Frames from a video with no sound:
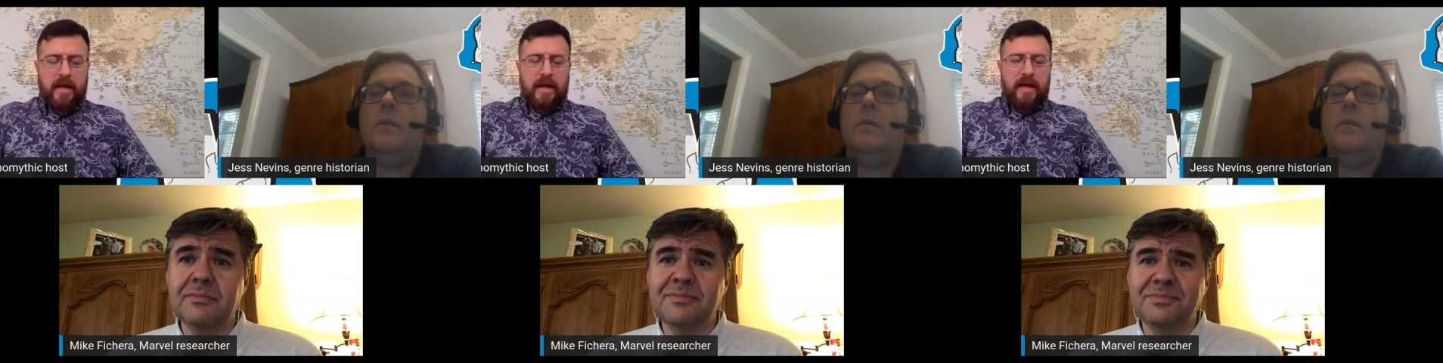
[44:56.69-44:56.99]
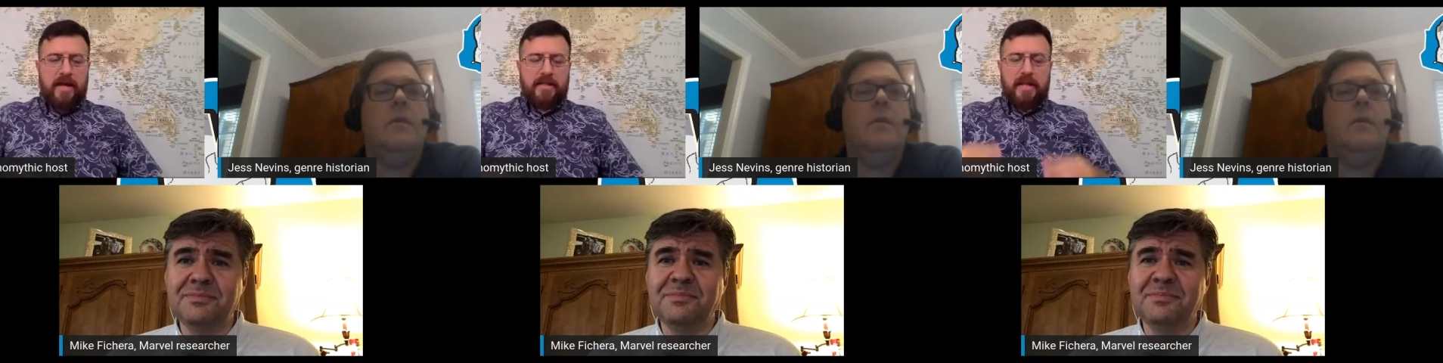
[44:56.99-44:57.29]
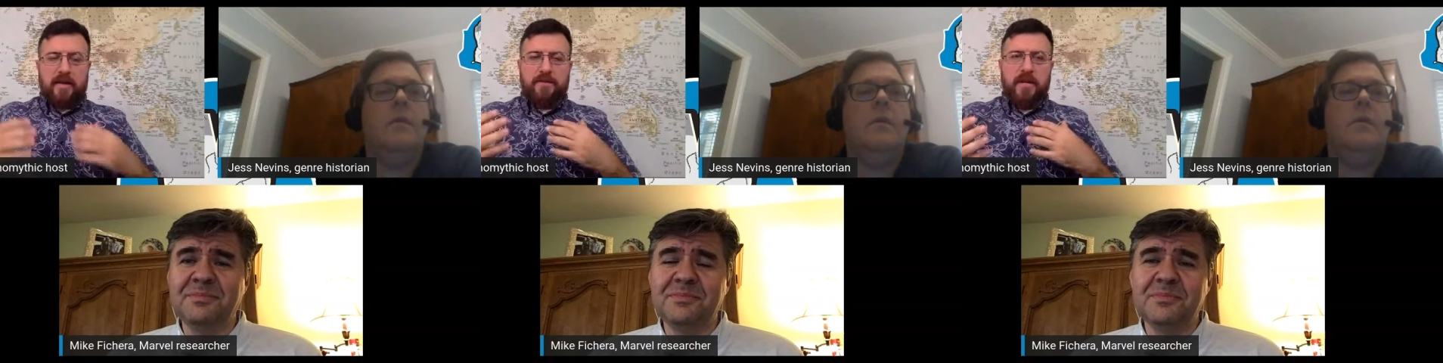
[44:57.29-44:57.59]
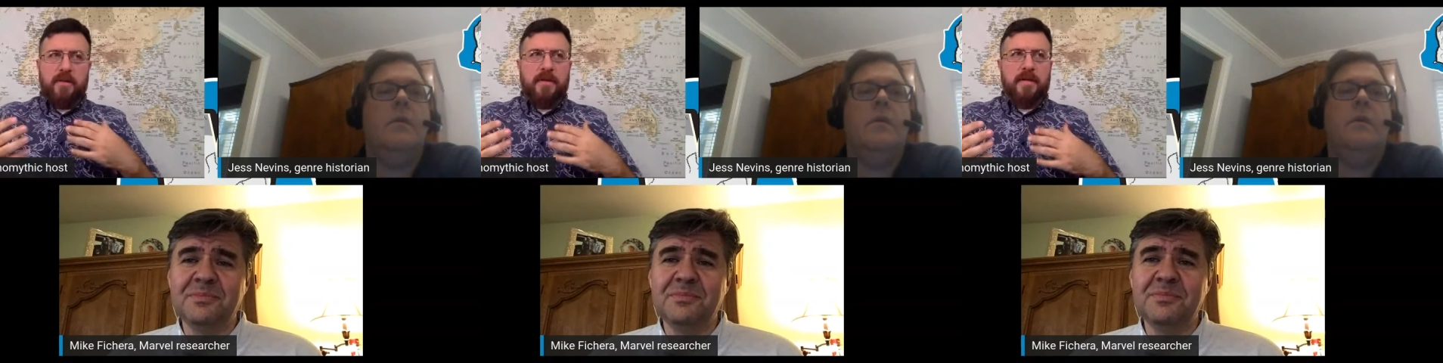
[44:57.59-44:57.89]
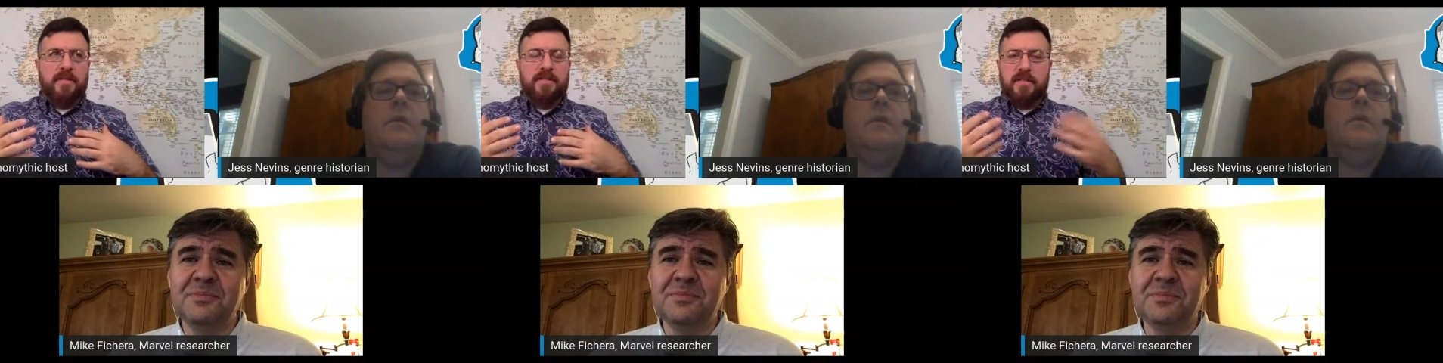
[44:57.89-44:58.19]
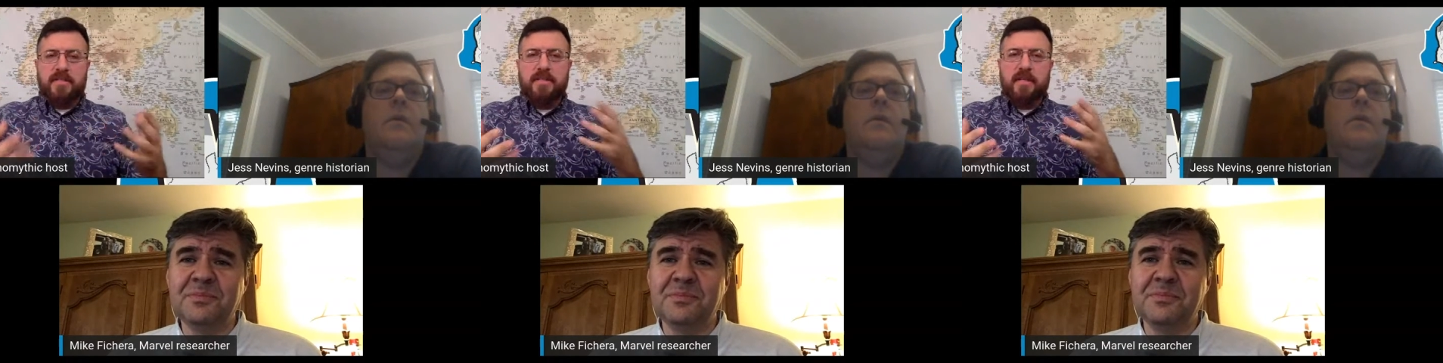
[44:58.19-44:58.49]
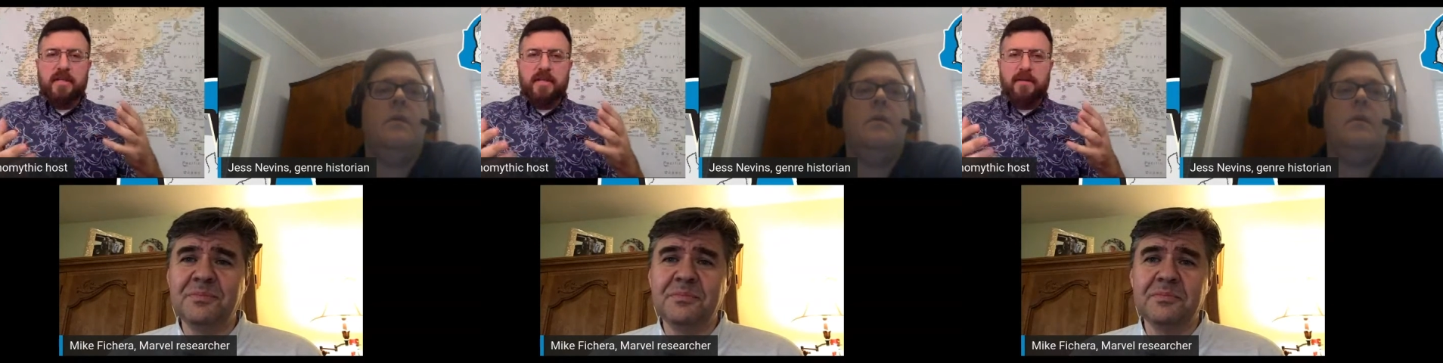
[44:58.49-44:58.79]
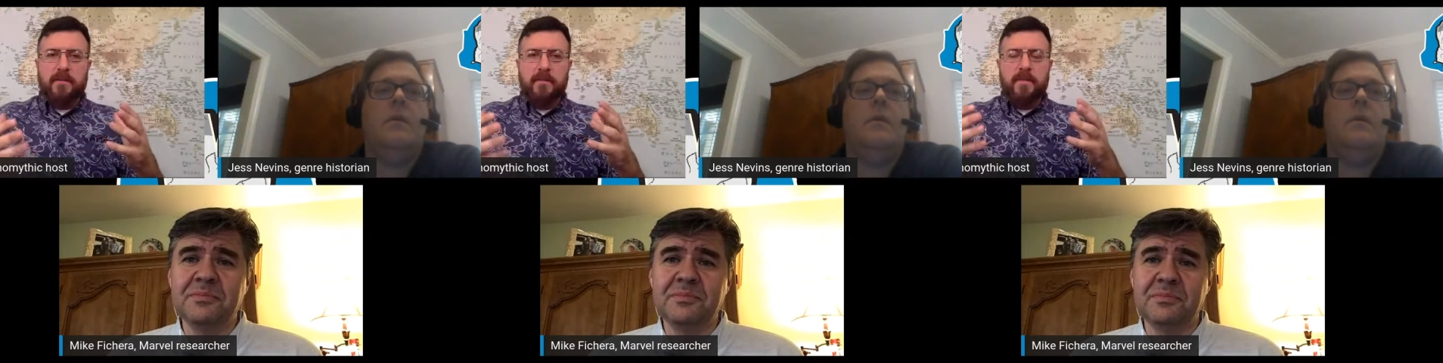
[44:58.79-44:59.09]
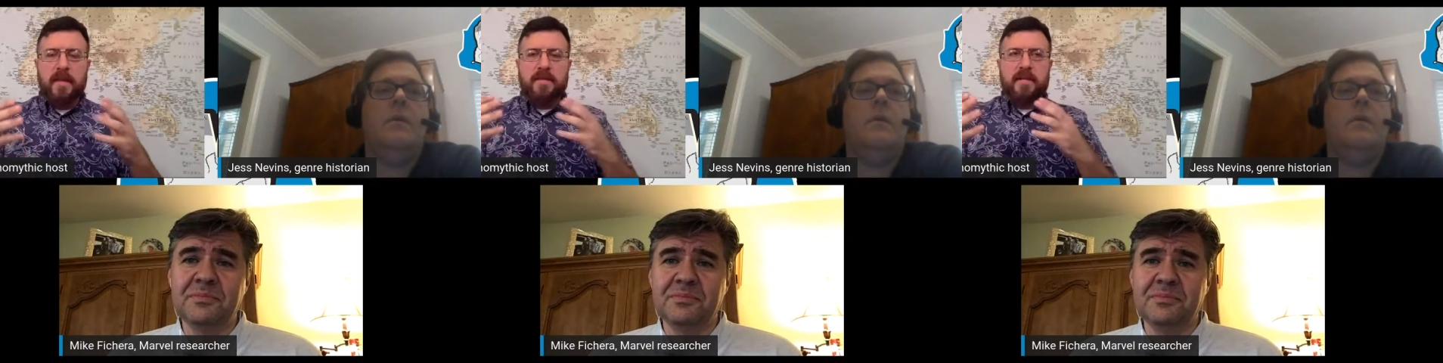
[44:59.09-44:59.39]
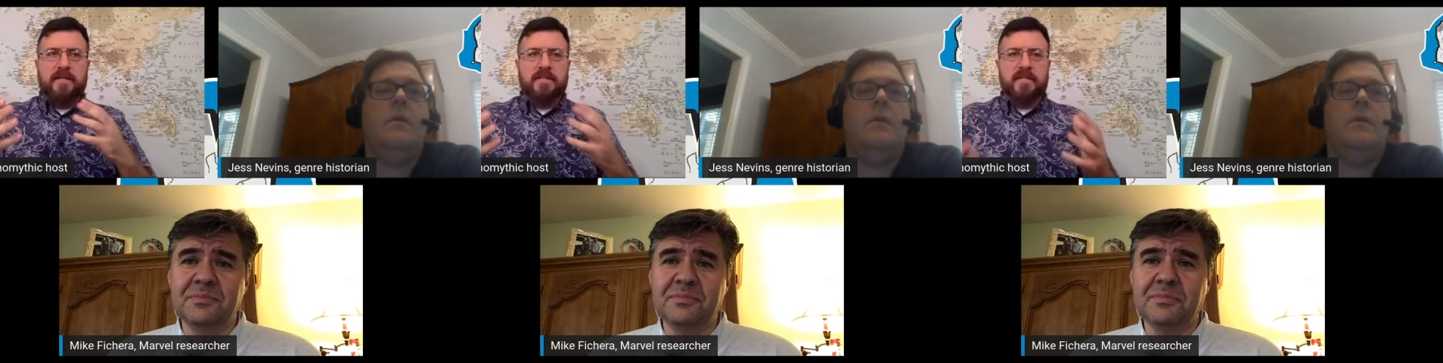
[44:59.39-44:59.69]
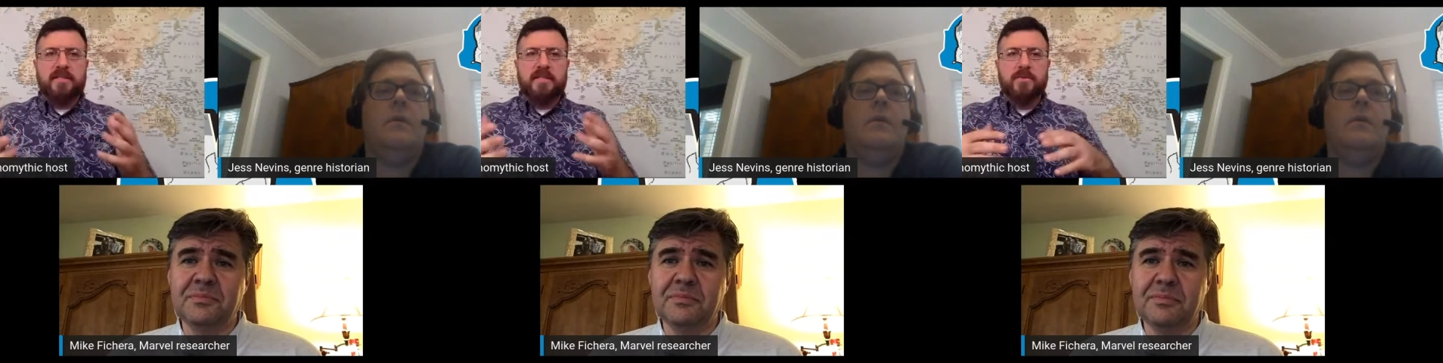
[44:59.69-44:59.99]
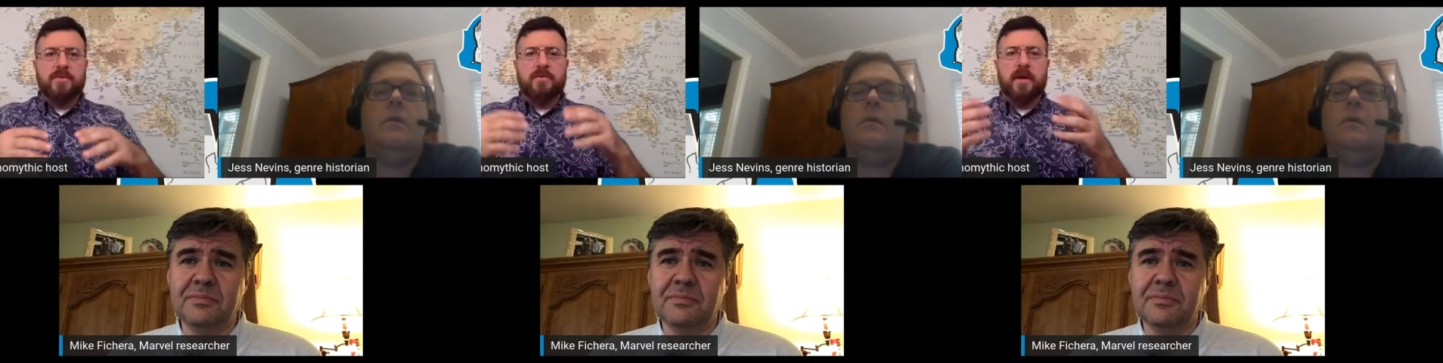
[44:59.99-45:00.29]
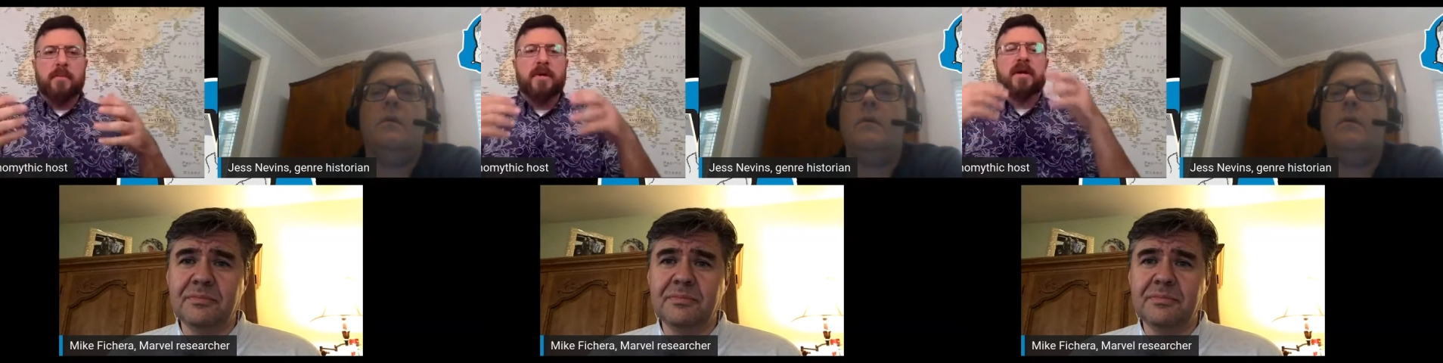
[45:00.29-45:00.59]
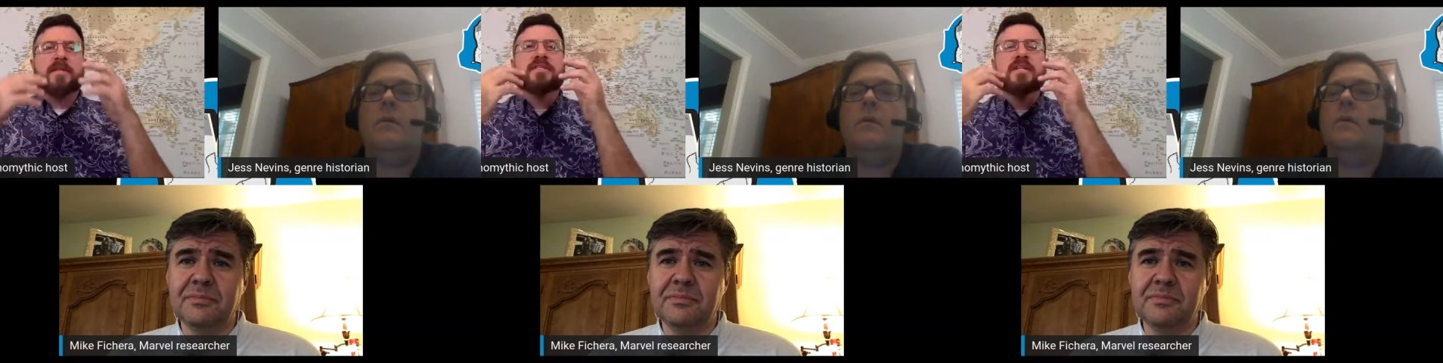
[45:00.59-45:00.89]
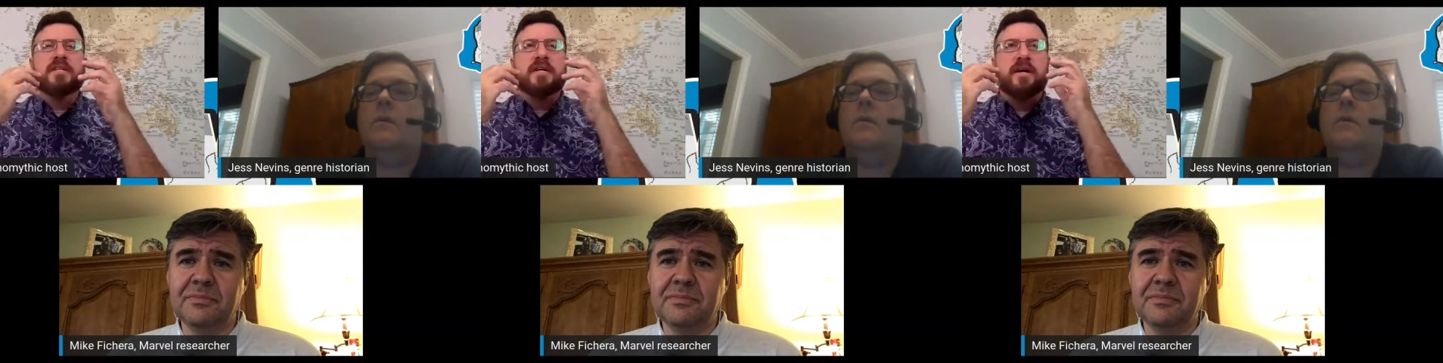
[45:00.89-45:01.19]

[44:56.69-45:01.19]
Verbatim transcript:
Speaker 1: and and it's kind of funny because DC in in the '60s was very big on this